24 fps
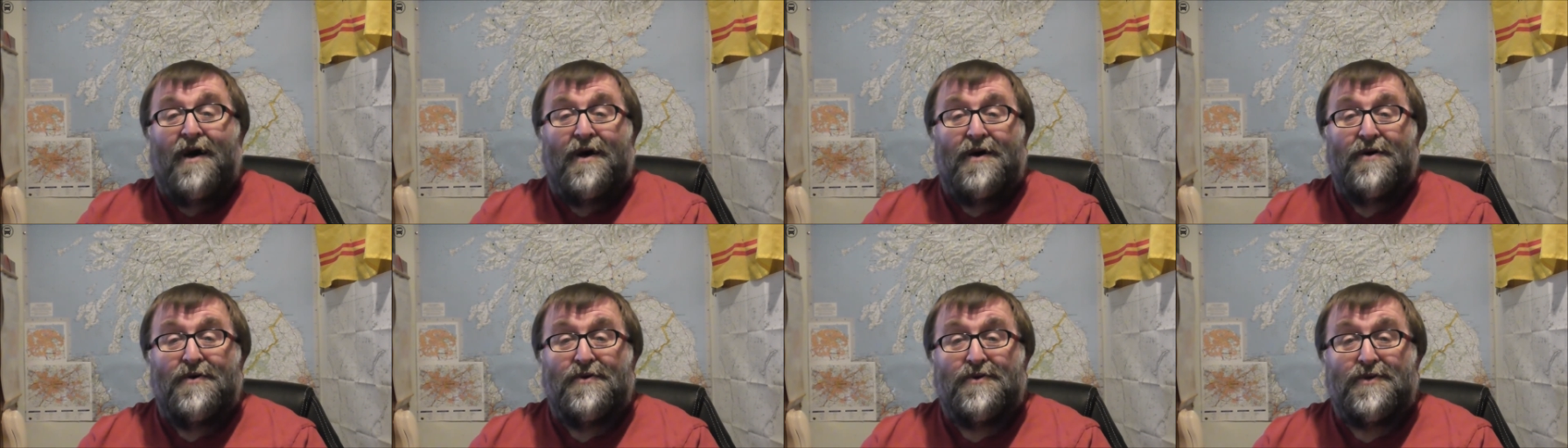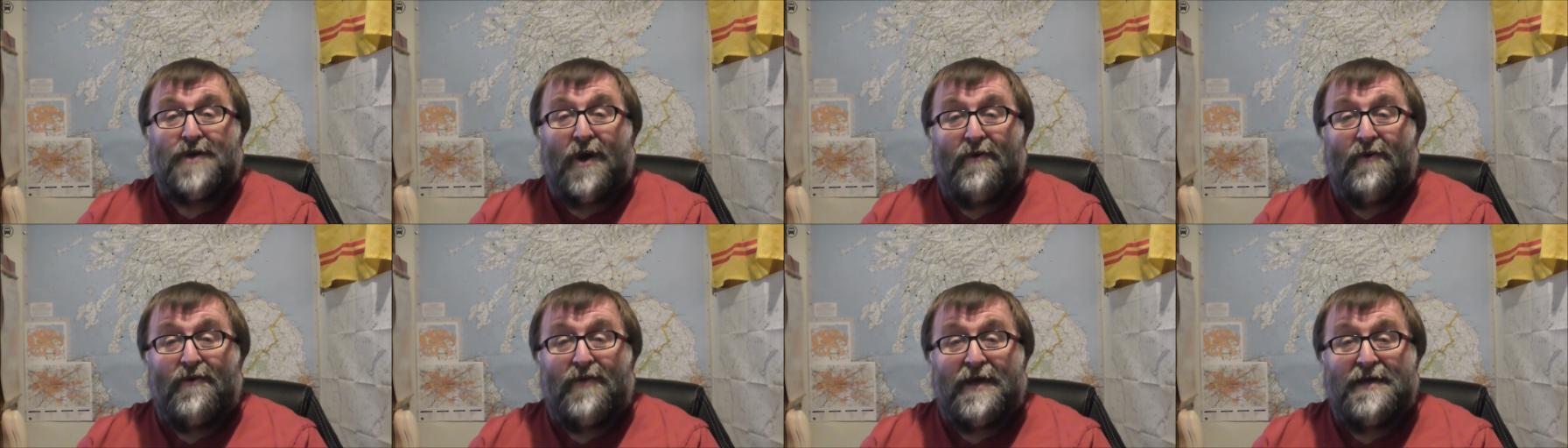
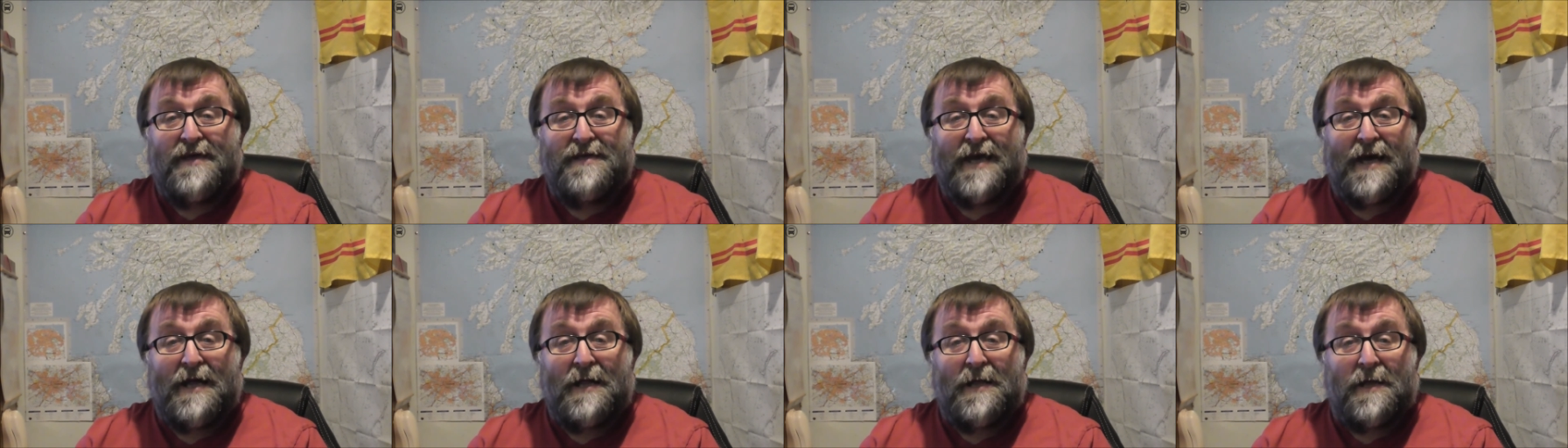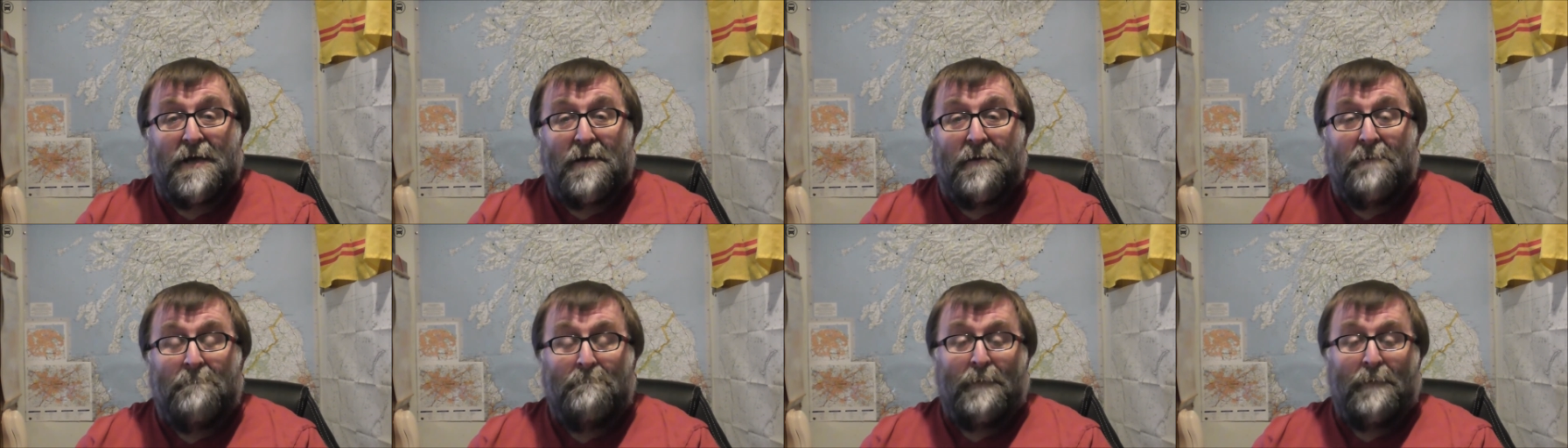so they tell
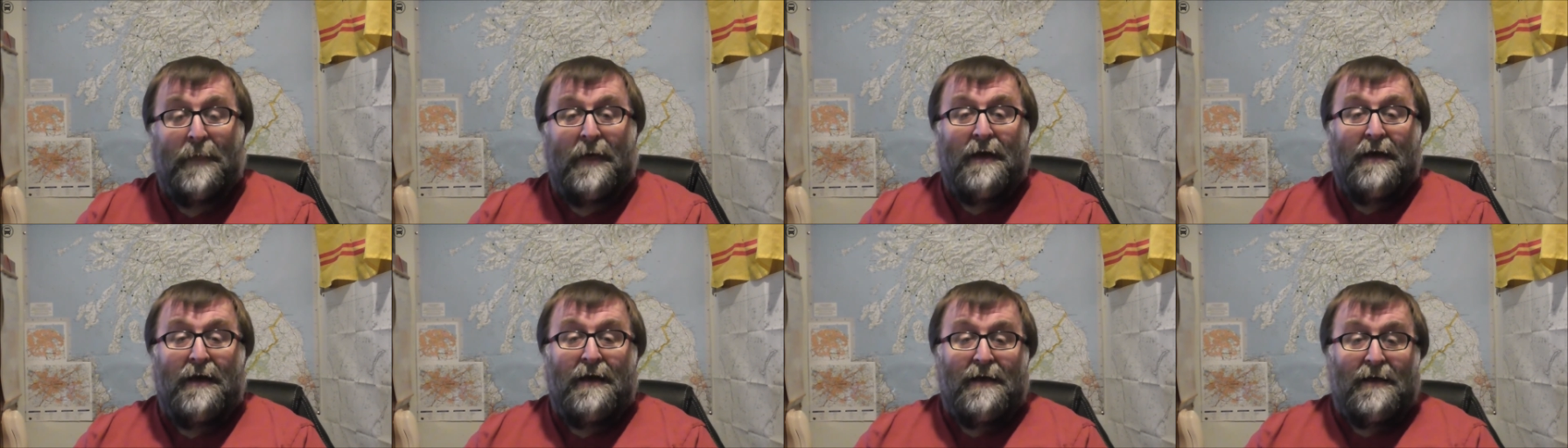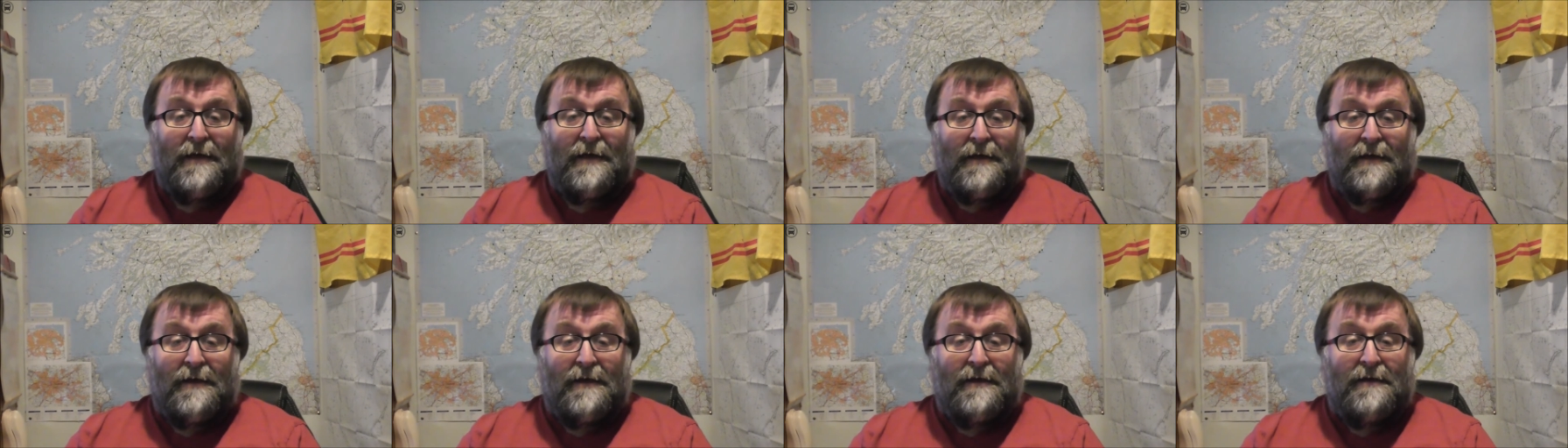you.
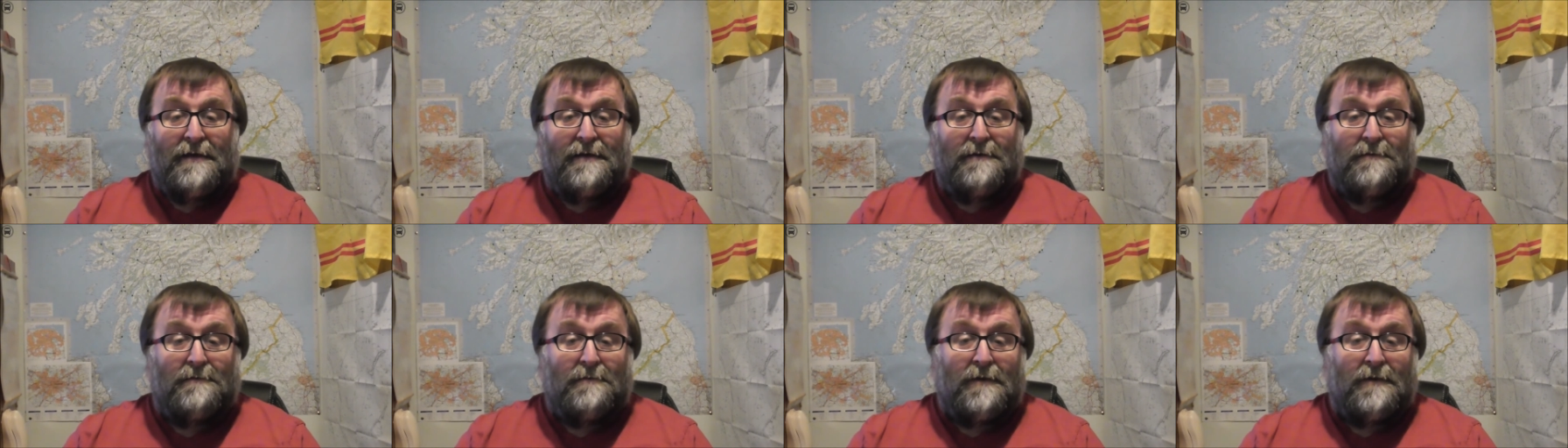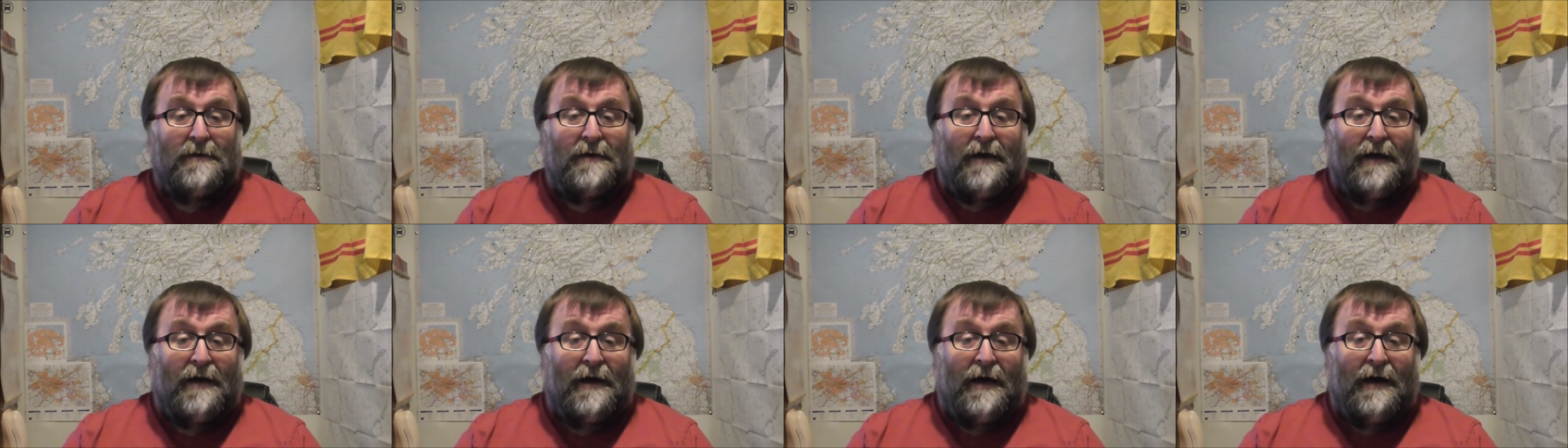
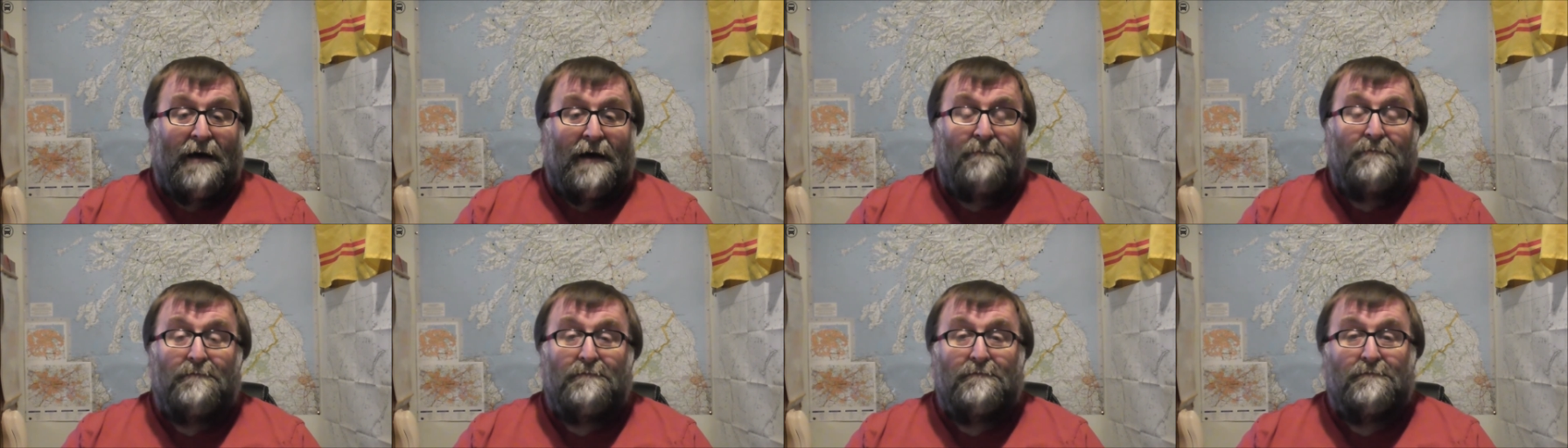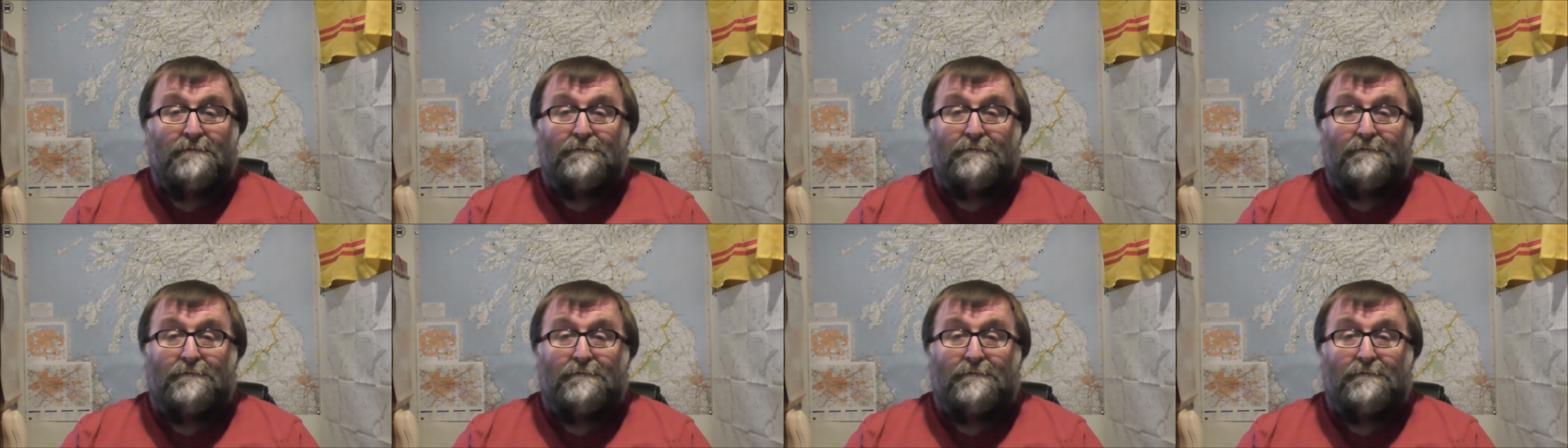But